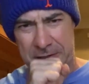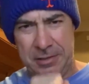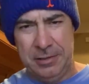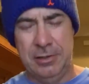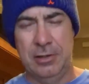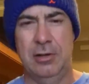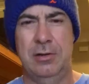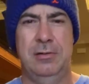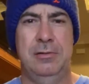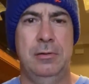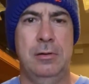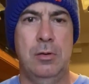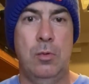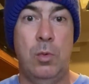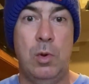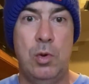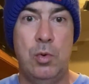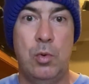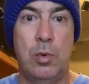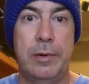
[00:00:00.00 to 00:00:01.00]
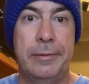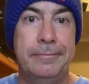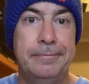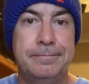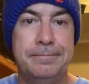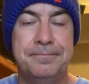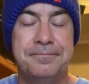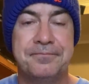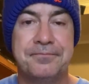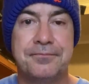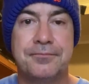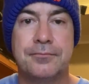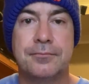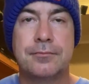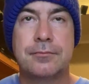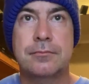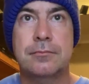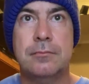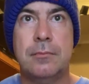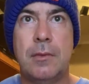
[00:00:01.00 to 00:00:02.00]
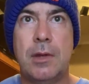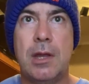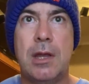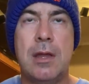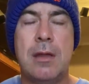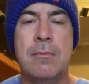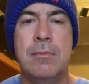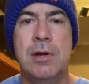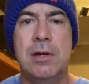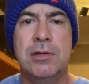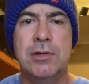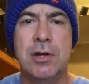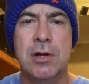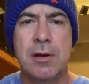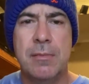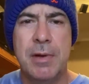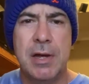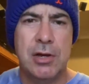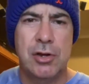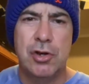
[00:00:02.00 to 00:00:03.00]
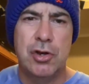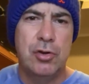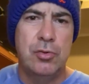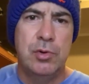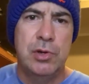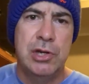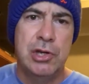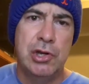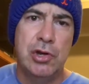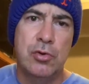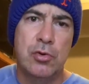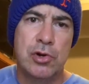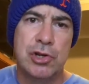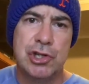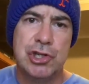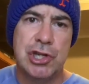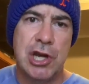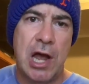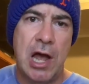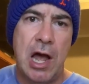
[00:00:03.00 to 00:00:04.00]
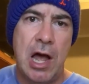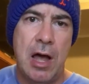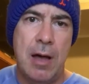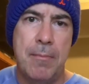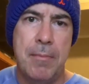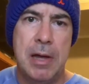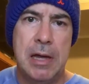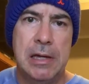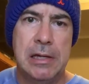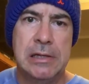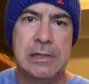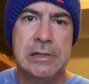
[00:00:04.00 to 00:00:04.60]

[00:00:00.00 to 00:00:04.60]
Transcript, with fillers: whoa, I'm going to talk about doing your job.